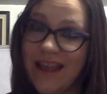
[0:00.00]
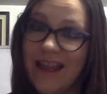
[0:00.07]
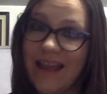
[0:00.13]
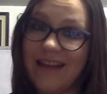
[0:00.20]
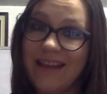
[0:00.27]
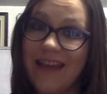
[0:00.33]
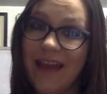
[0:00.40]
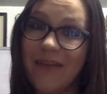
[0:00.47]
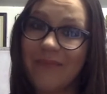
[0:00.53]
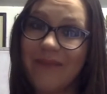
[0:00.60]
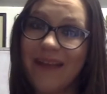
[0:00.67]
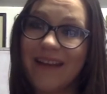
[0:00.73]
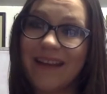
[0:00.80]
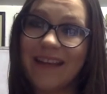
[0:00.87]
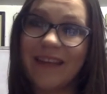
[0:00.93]
And that
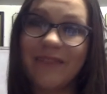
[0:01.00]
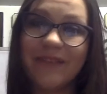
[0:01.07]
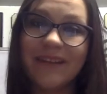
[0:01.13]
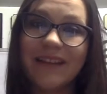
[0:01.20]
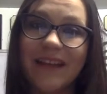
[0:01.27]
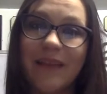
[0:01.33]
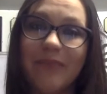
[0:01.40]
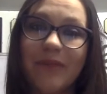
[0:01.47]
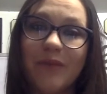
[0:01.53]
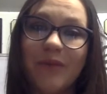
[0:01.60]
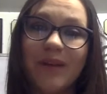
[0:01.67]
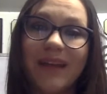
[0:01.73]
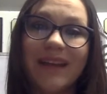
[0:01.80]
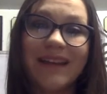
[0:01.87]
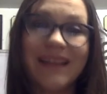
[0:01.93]
might even get me
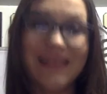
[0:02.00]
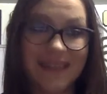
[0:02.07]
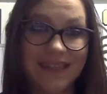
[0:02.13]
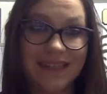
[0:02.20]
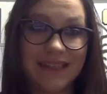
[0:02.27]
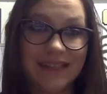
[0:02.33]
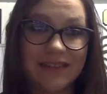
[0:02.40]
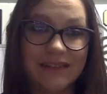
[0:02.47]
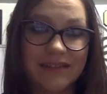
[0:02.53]
what I need.